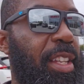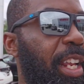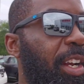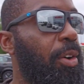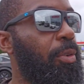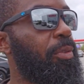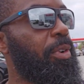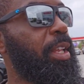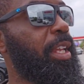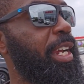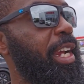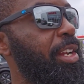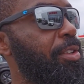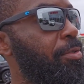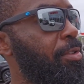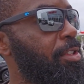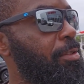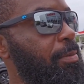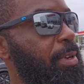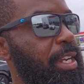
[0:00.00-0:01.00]
they don't really
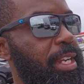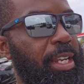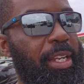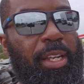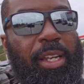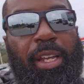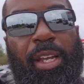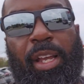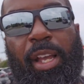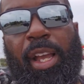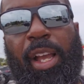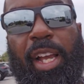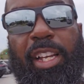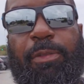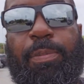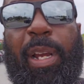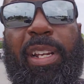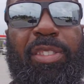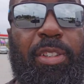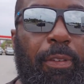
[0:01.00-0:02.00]
interest me,
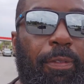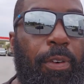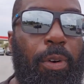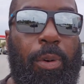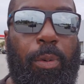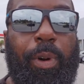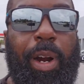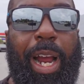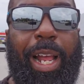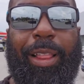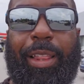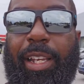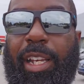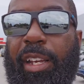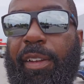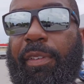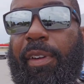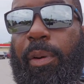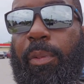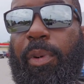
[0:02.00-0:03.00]
especially for where I
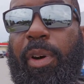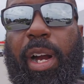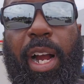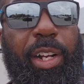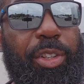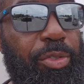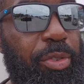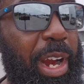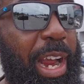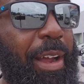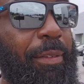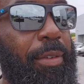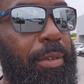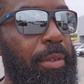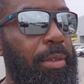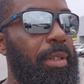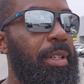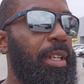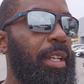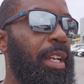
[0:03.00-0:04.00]
live and where I travel
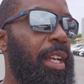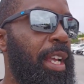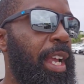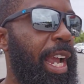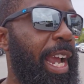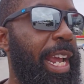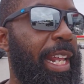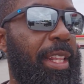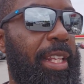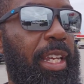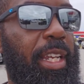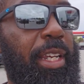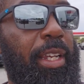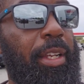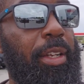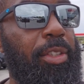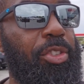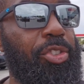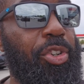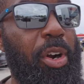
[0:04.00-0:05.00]
and the
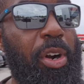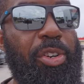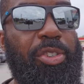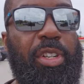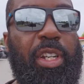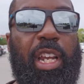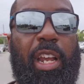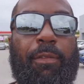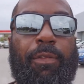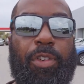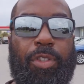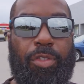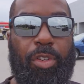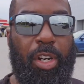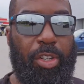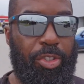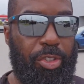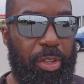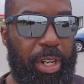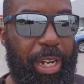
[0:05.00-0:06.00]
charging
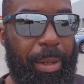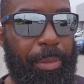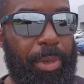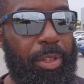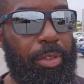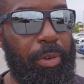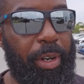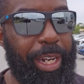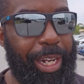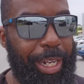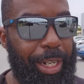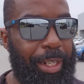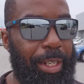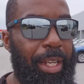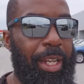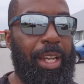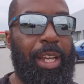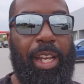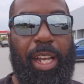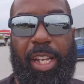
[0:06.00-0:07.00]
infrastructure in between
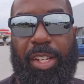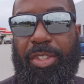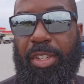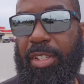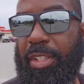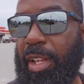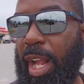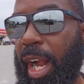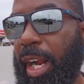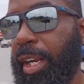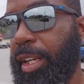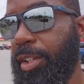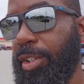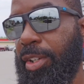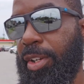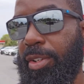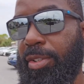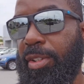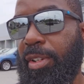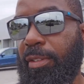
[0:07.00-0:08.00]
is just not
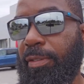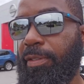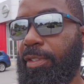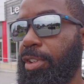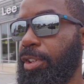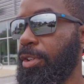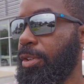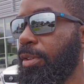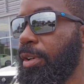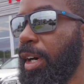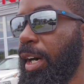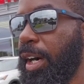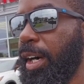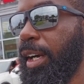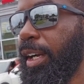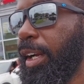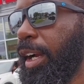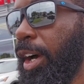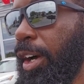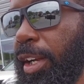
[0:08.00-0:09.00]
conducive to
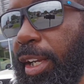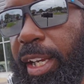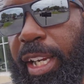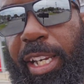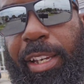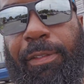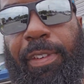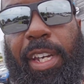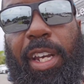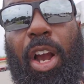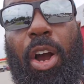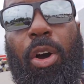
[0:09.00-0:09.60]
uh, EV